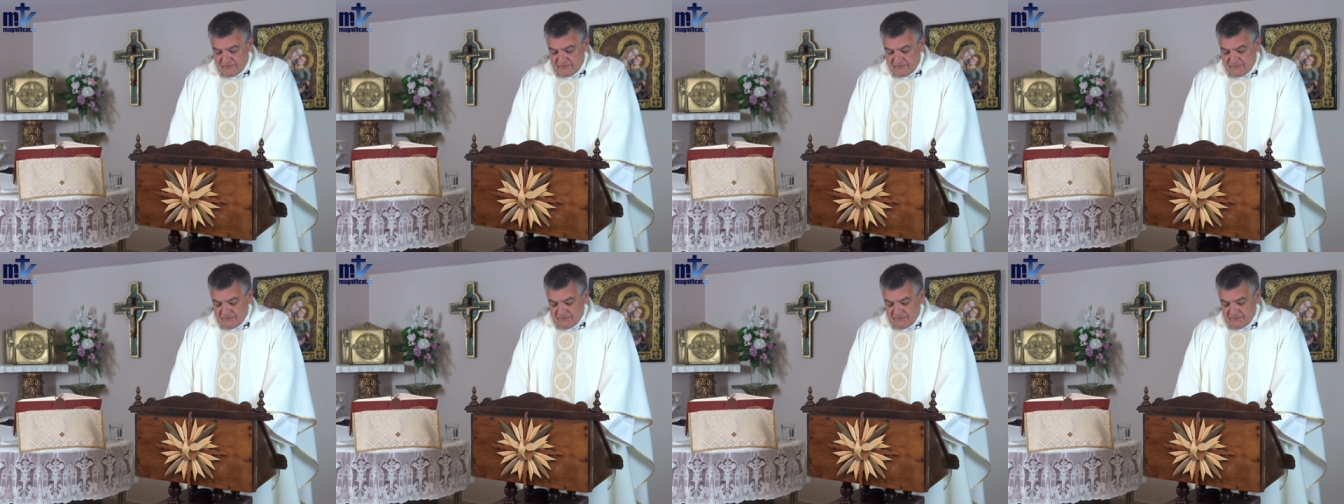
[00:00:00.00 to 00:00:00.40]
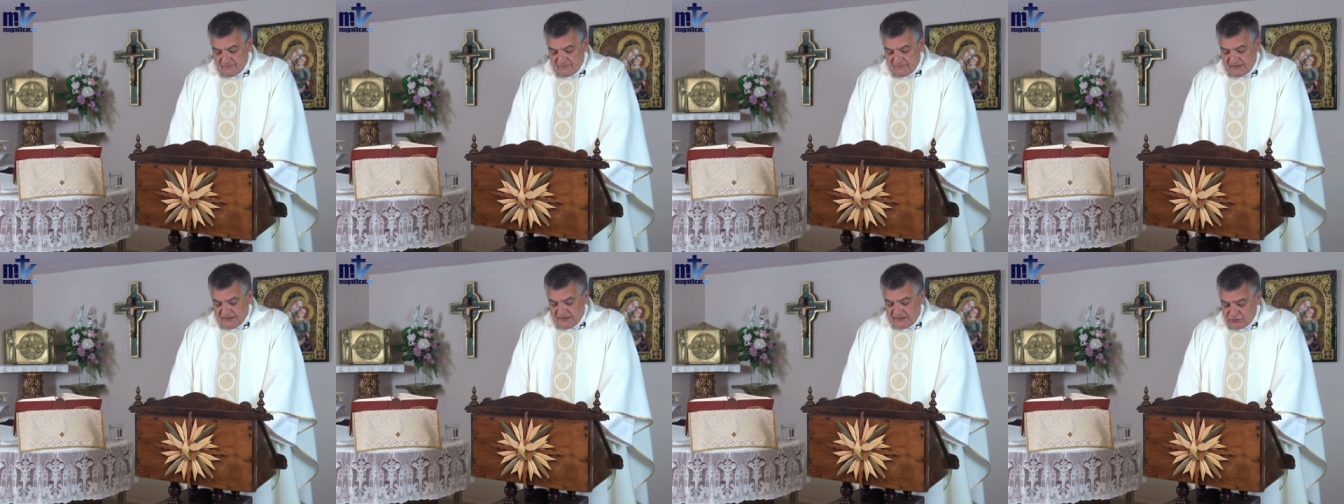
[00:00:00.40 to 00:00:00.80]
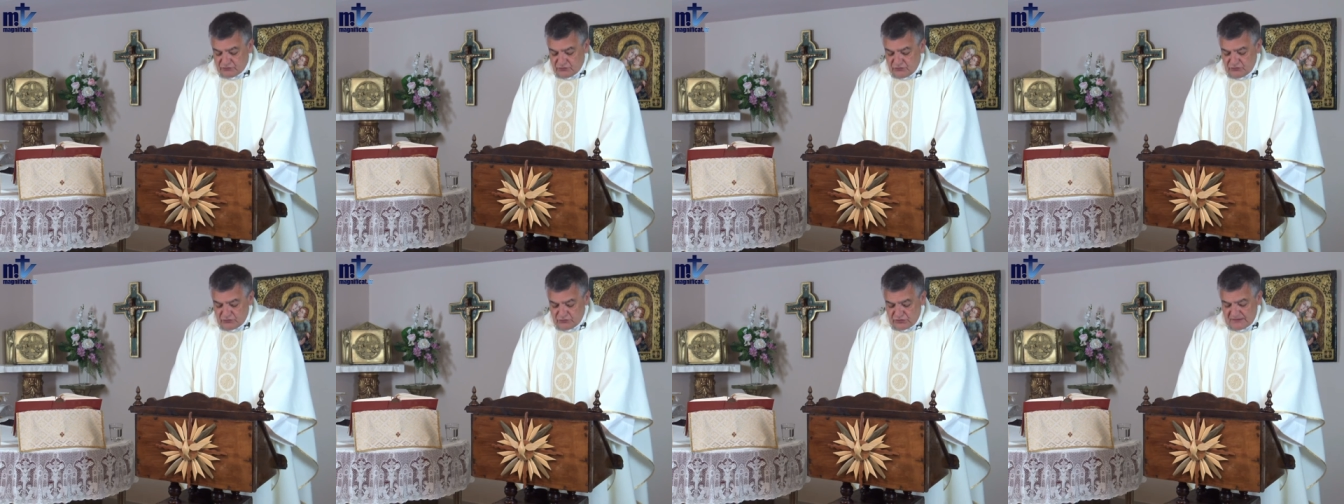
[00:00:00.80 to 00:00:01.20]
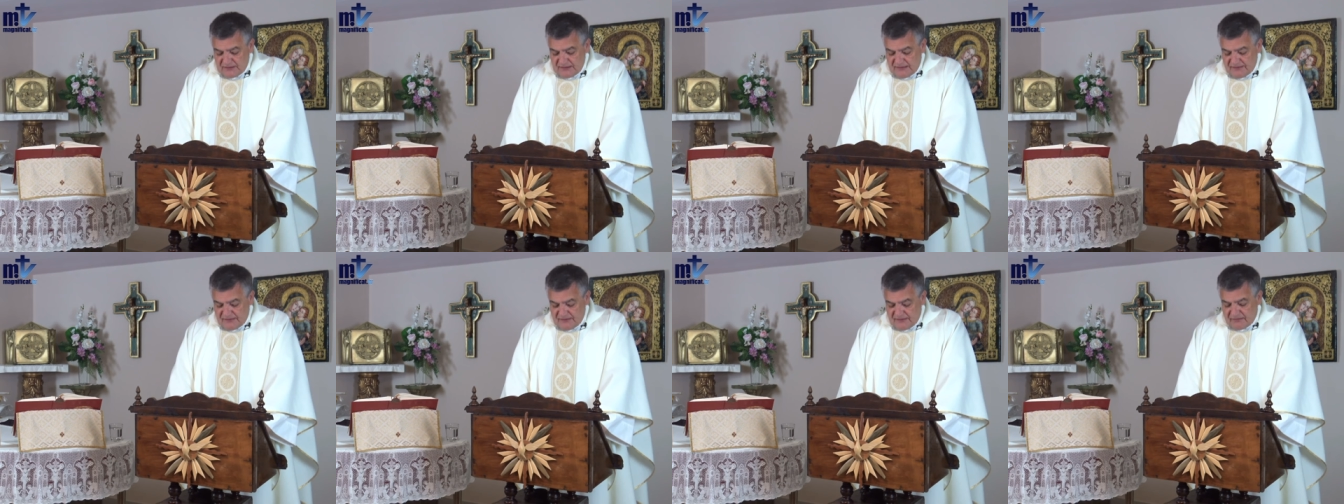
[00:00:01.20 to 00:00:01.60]
Jesus said to her,
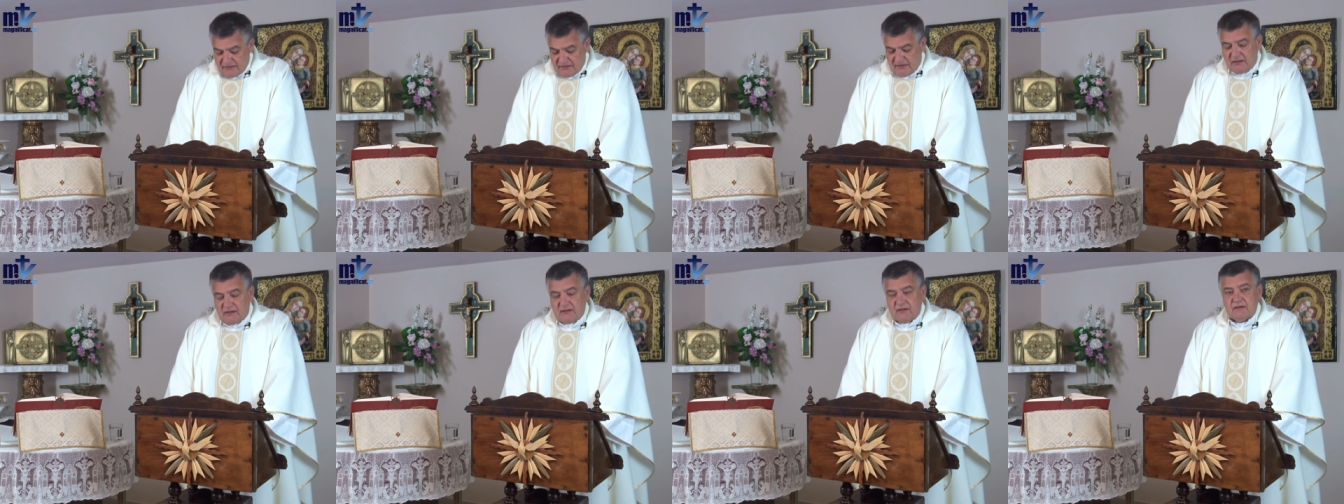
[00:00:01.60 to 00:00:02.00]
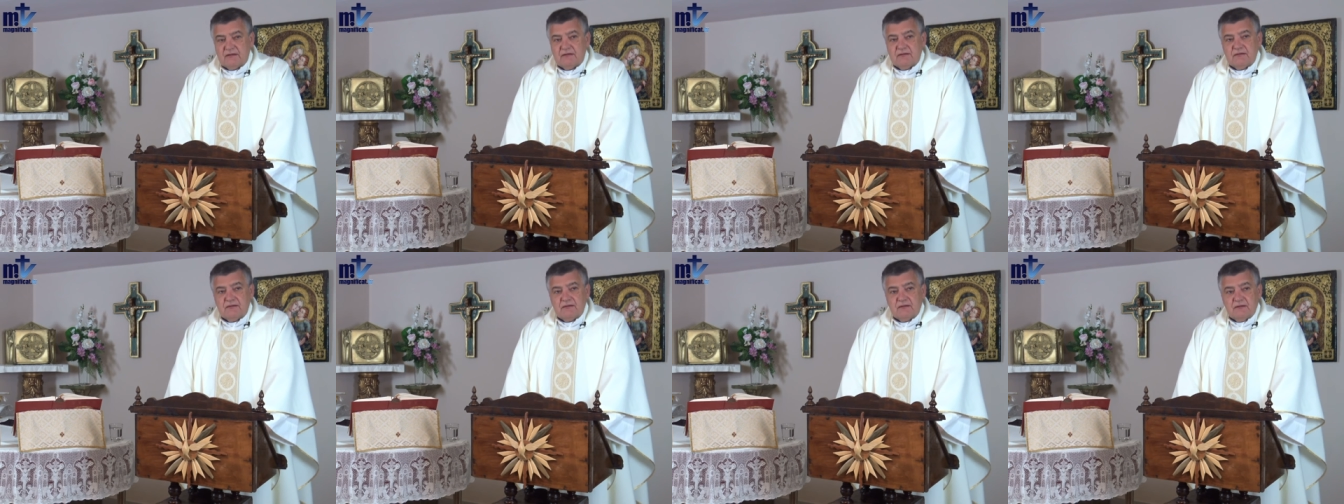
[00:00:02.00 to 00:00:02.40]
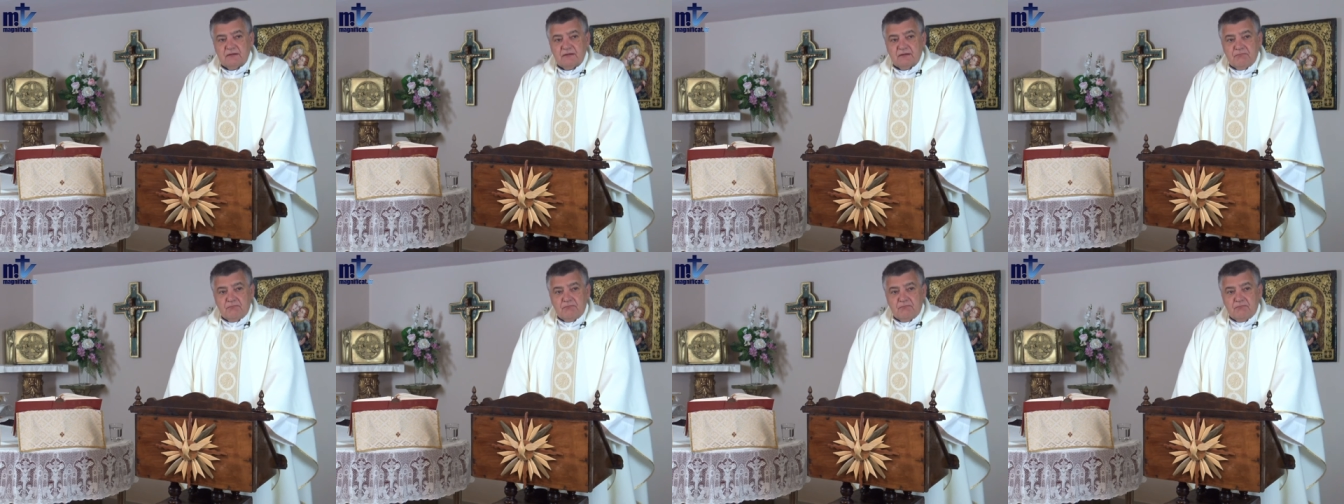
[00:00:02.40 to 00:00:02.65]
"Mary."